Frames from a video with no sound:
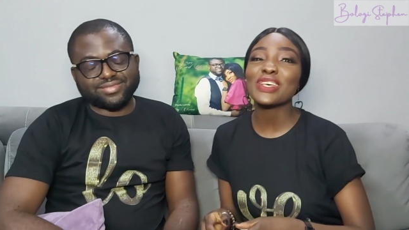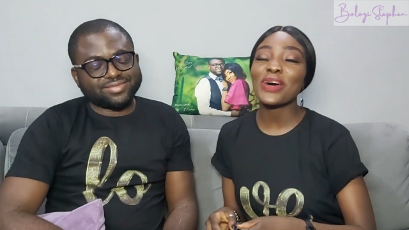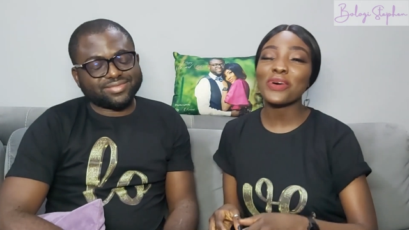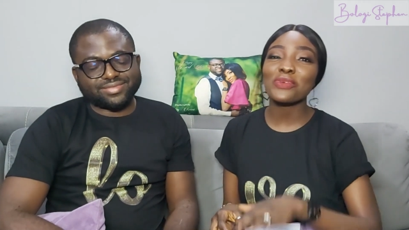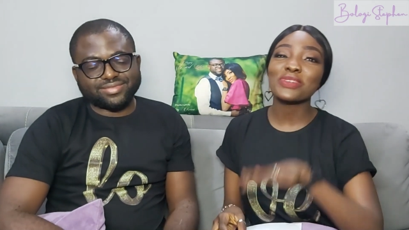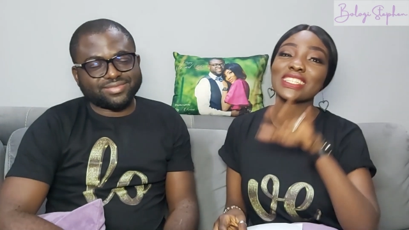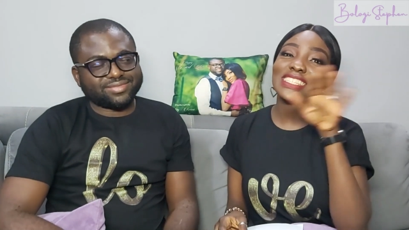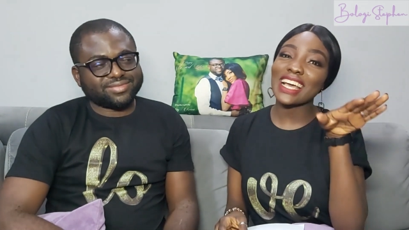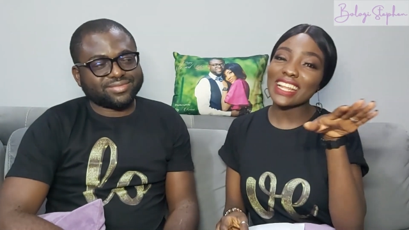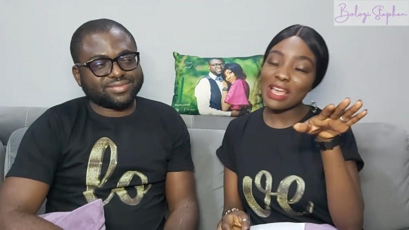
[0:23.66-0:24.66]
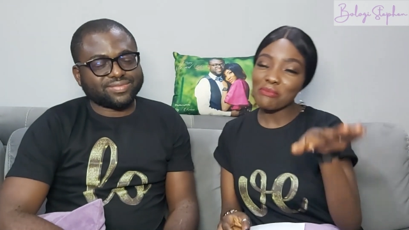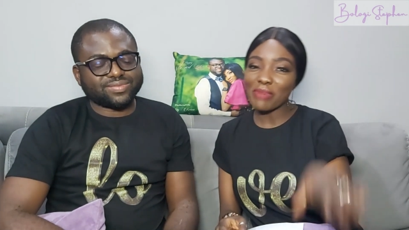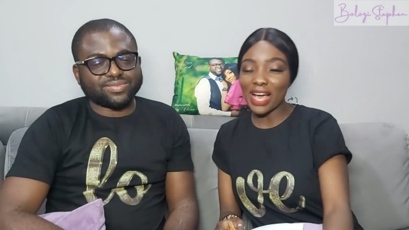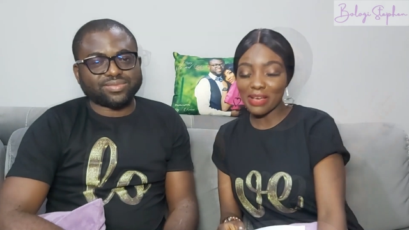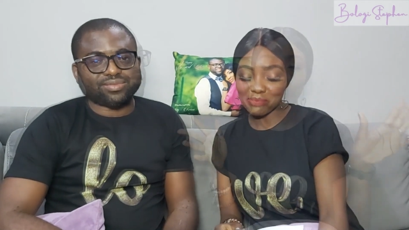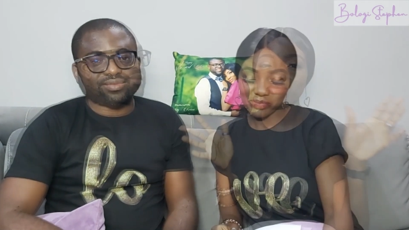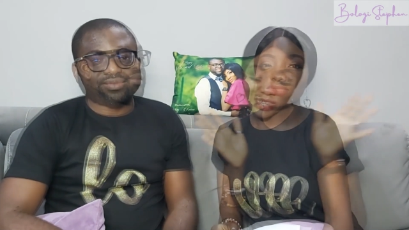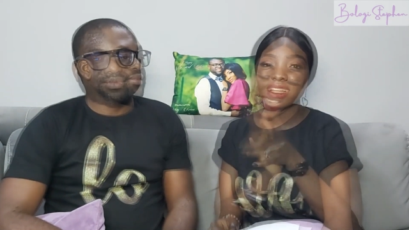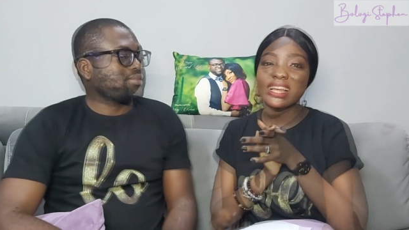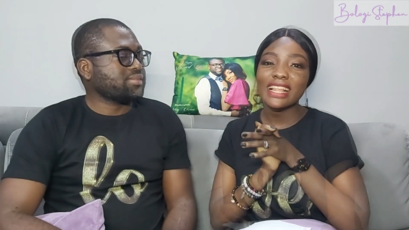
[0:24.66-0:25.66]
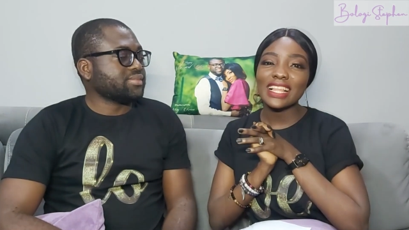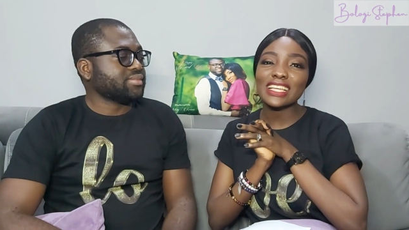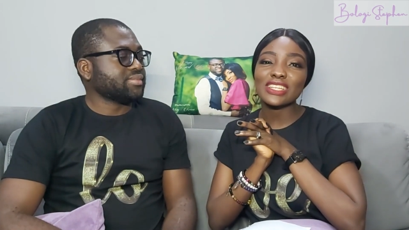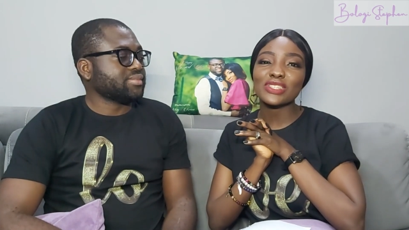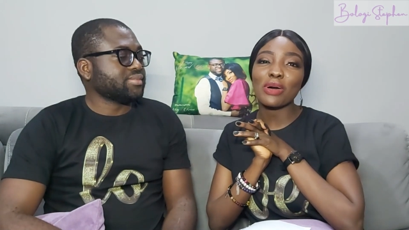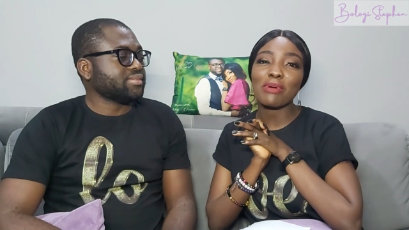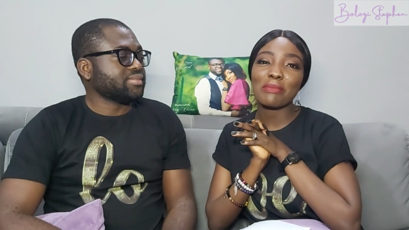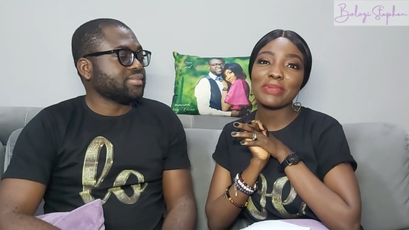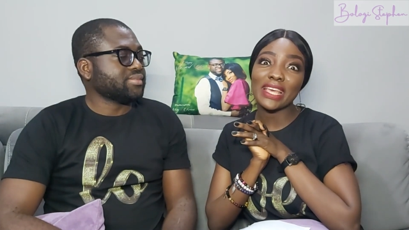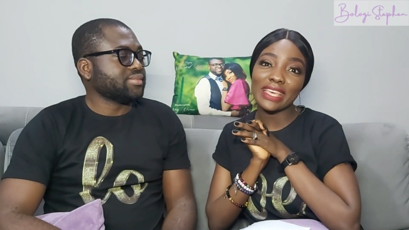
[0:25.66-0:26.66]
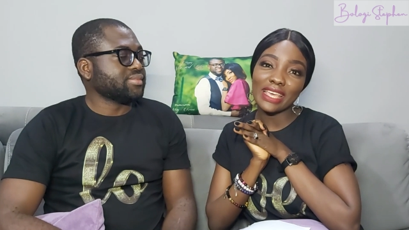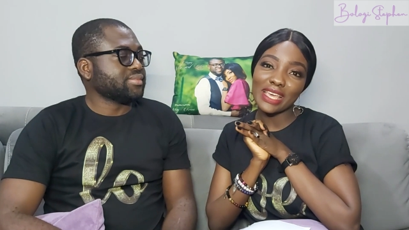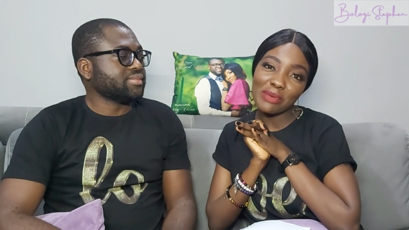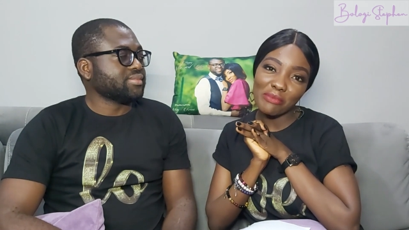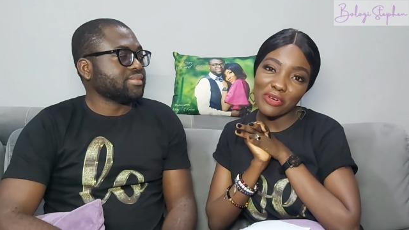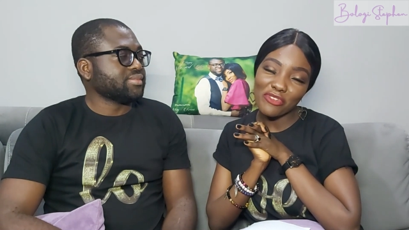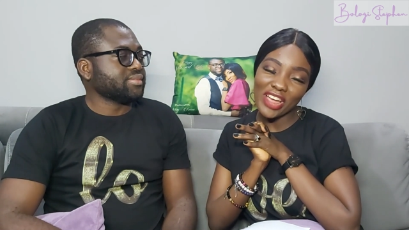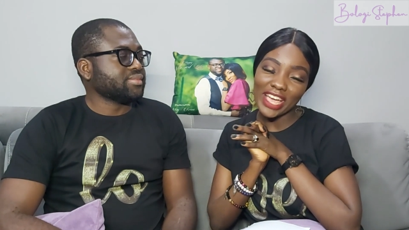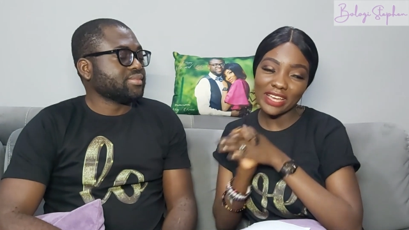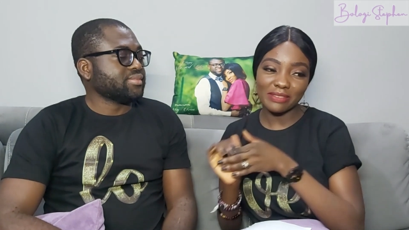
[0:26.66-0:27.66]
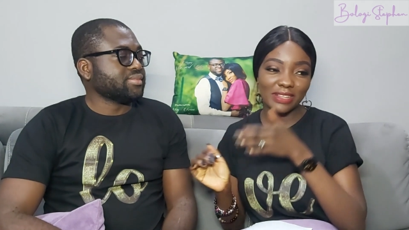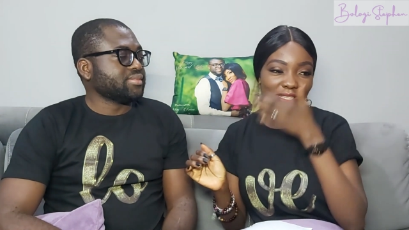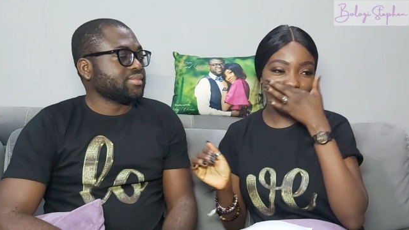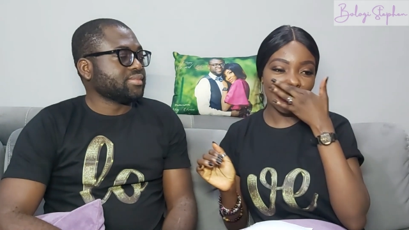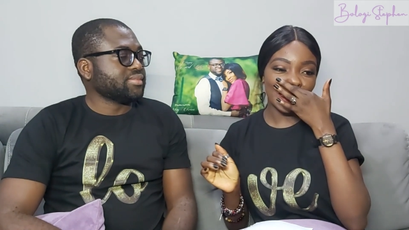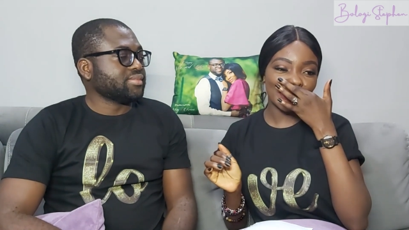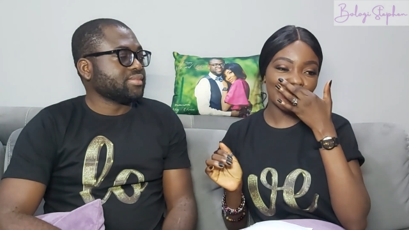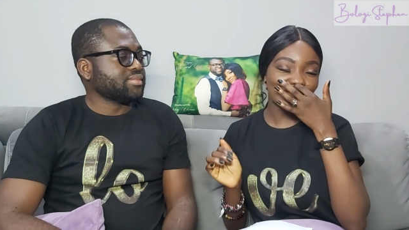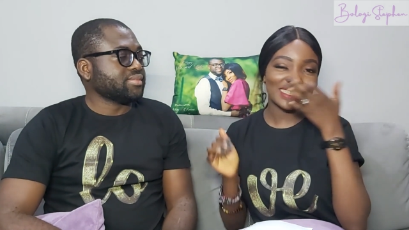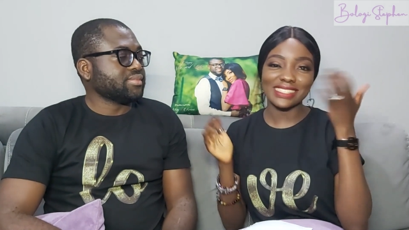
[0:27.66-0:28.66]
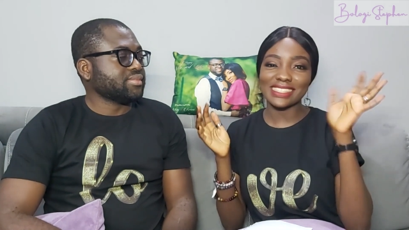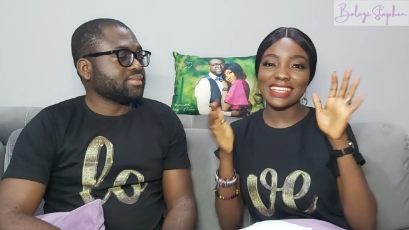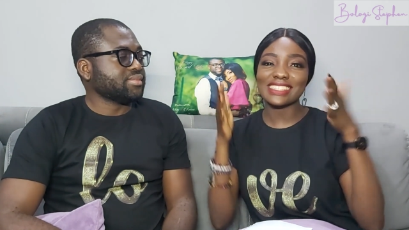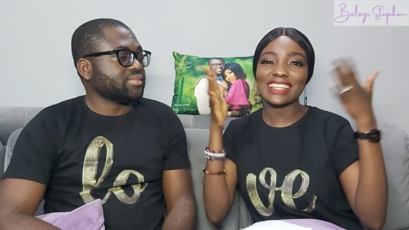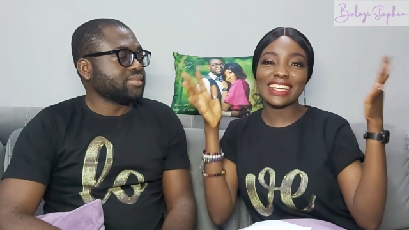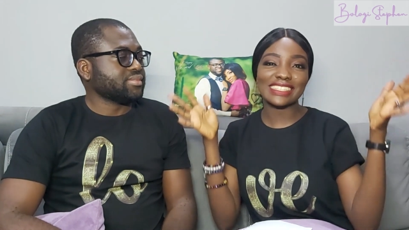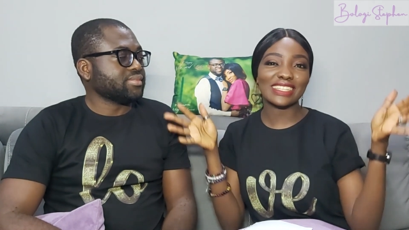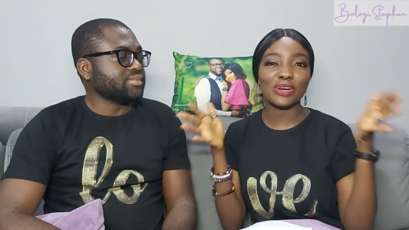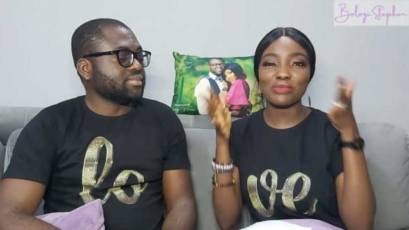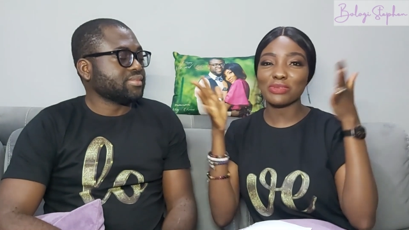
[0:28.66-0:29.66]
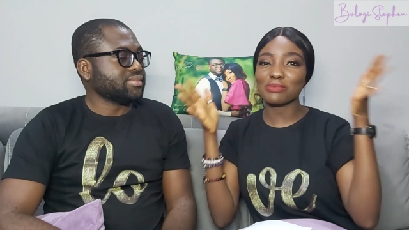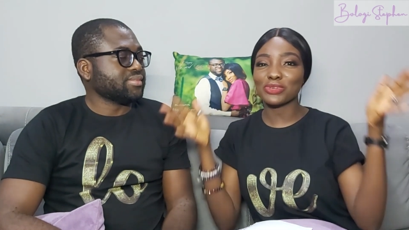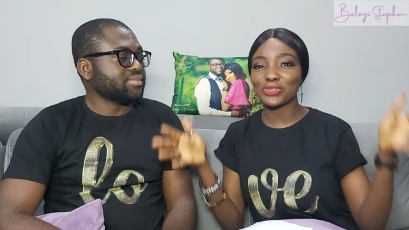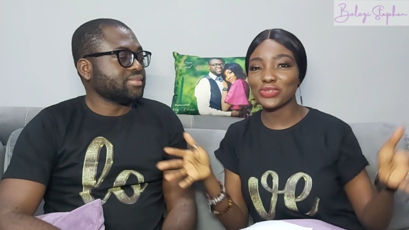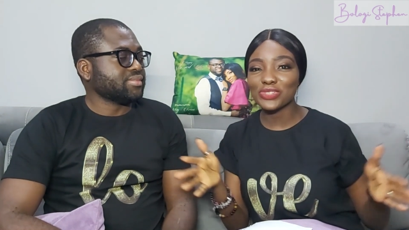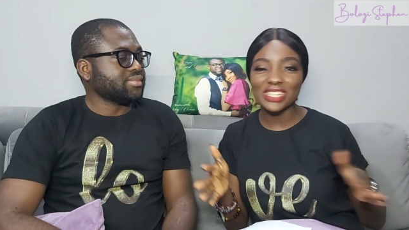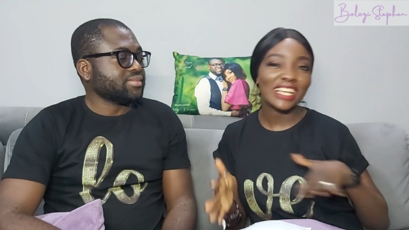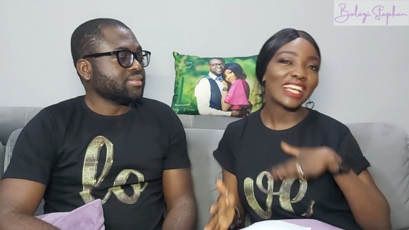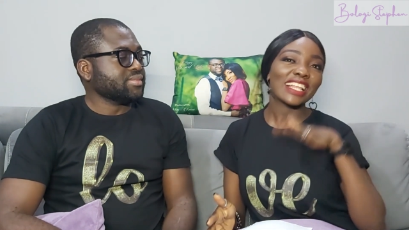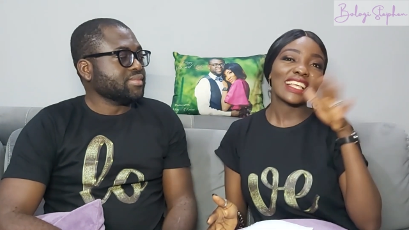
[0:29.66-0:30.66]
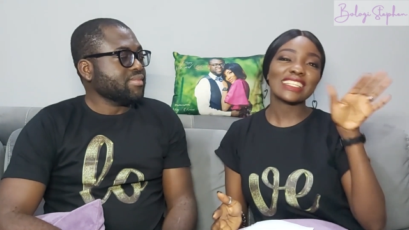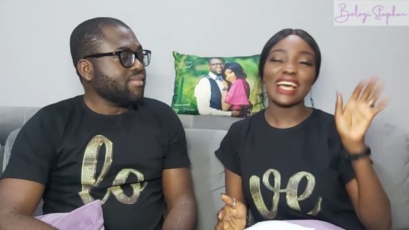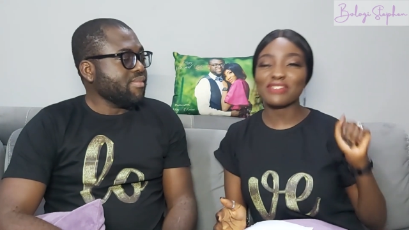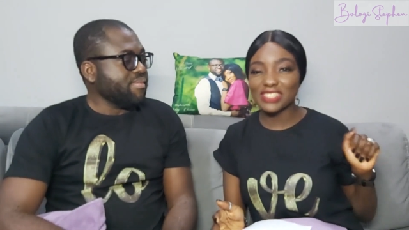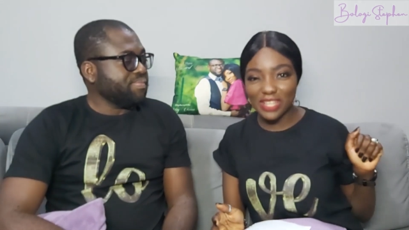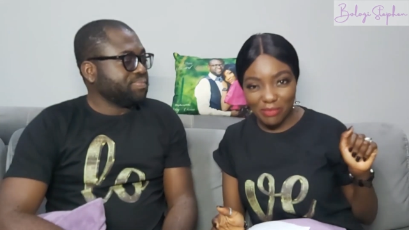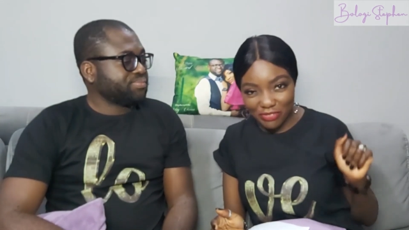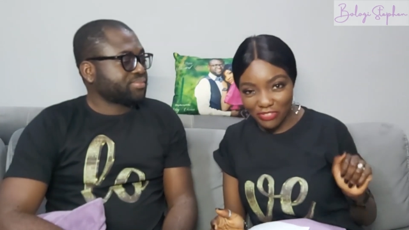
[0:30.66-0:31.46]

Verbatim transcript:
Speaker 1: so we decided, bah, let's just come and play game, right? Let's let's just let's lighten up the mood. Let's have some